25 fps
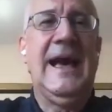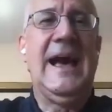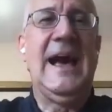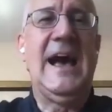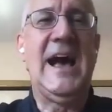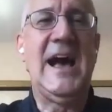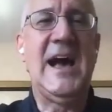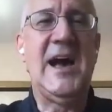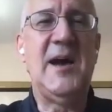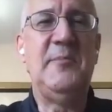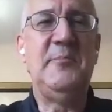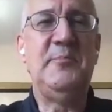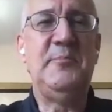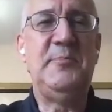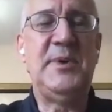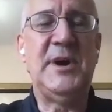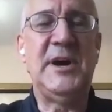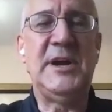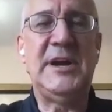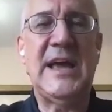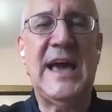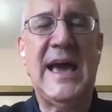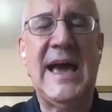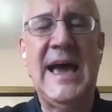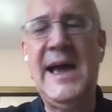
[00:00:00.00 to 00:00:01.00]

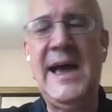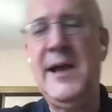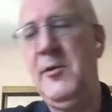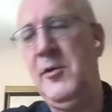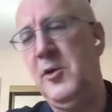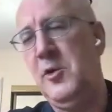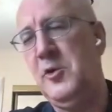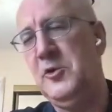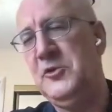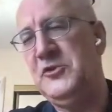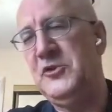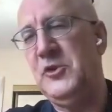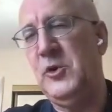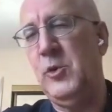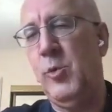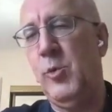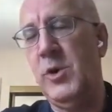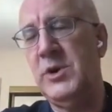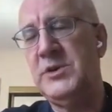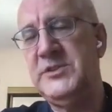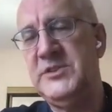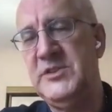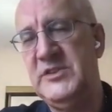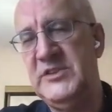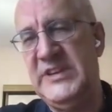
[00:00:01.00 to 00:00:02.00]
But I also
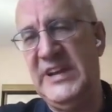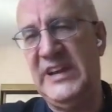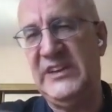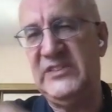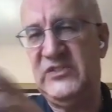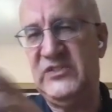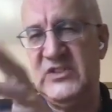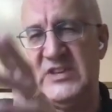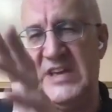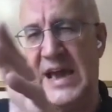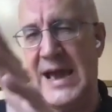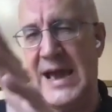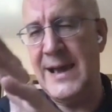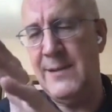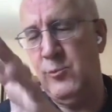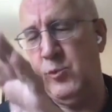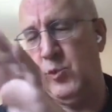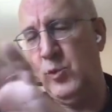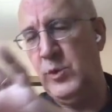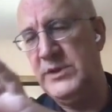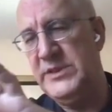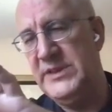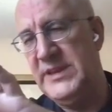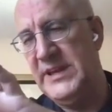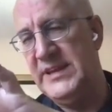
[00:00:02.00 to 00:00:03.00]
want to test app
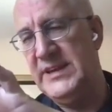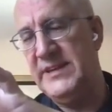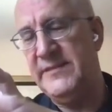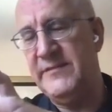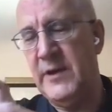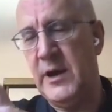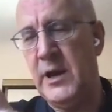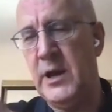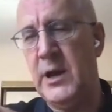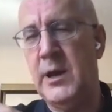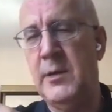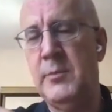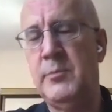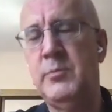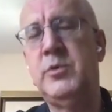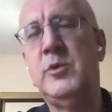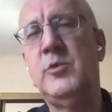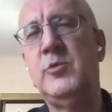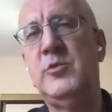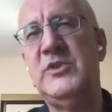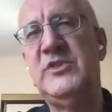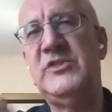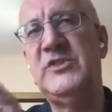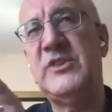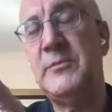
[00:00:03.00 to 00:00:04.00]
when they develop
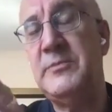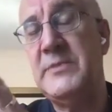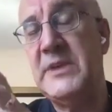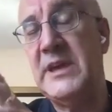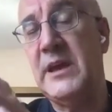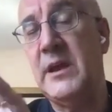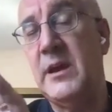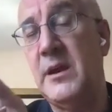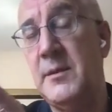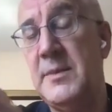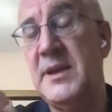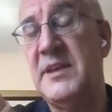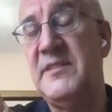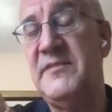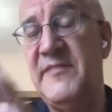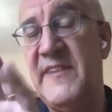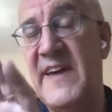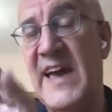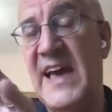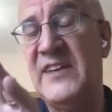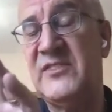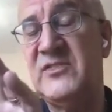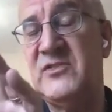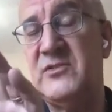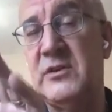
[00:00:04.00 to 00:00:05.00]
with something a little bit
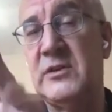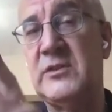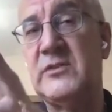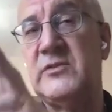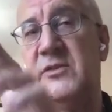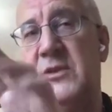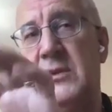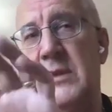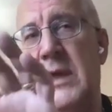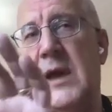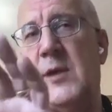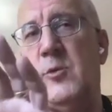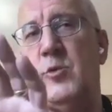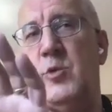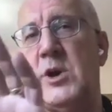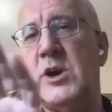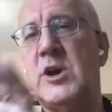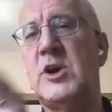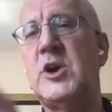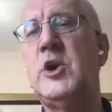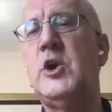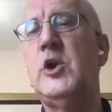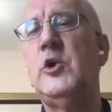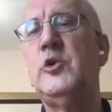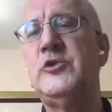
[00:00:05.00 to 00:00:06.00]
faster so that
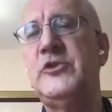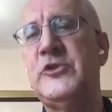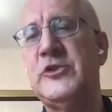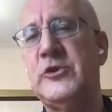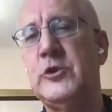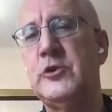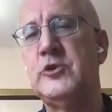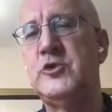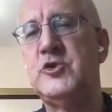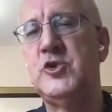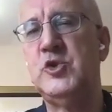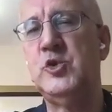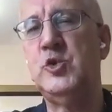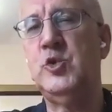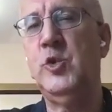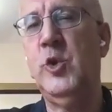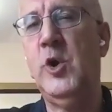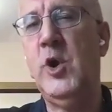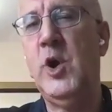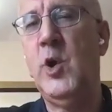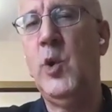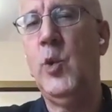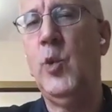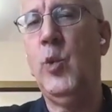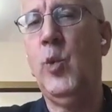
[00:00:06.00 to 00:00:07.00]
we're closer to
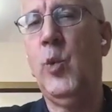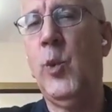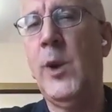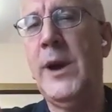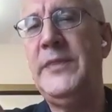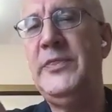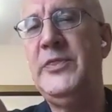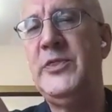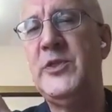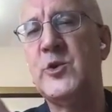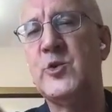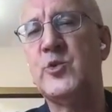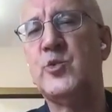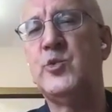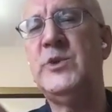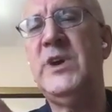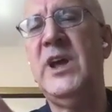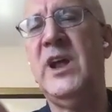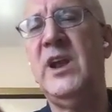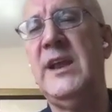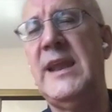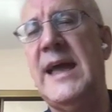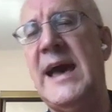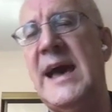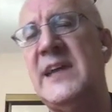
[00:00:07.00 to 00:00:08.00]
what the
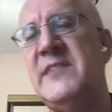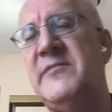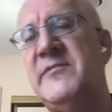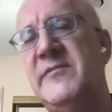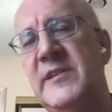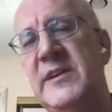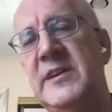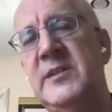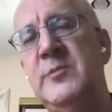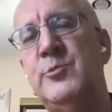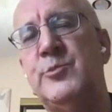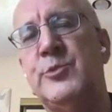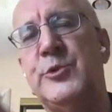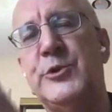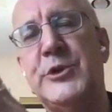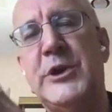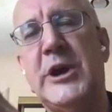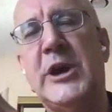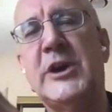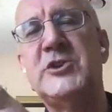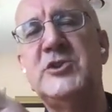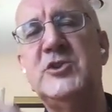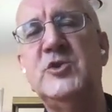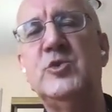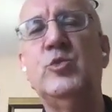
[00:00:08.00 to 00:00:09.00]
real life in
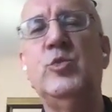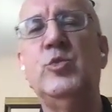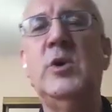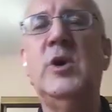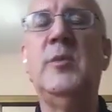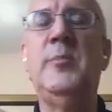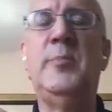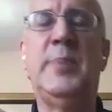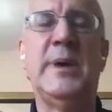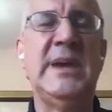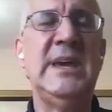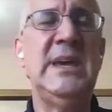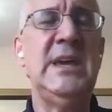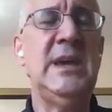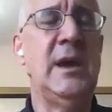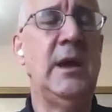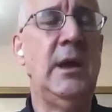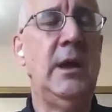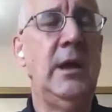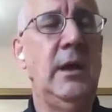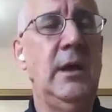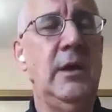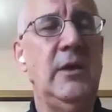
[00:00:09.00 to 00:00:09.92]
production will be.